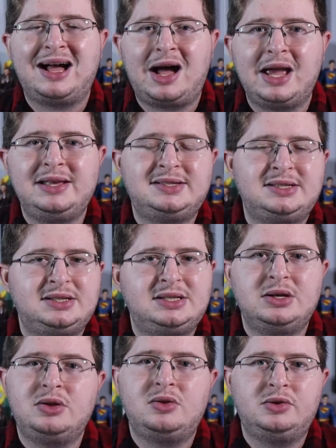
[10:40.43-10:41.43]
I
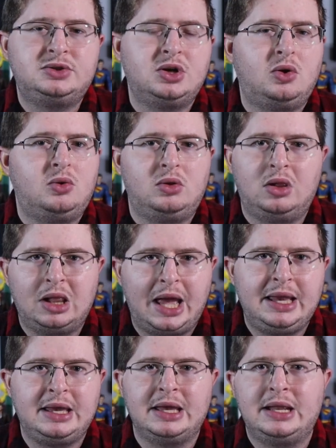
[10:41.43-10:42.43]
still don't
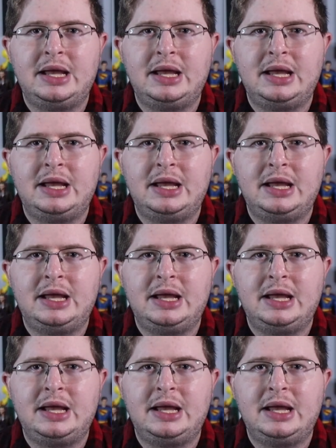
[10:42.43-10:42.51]
like it.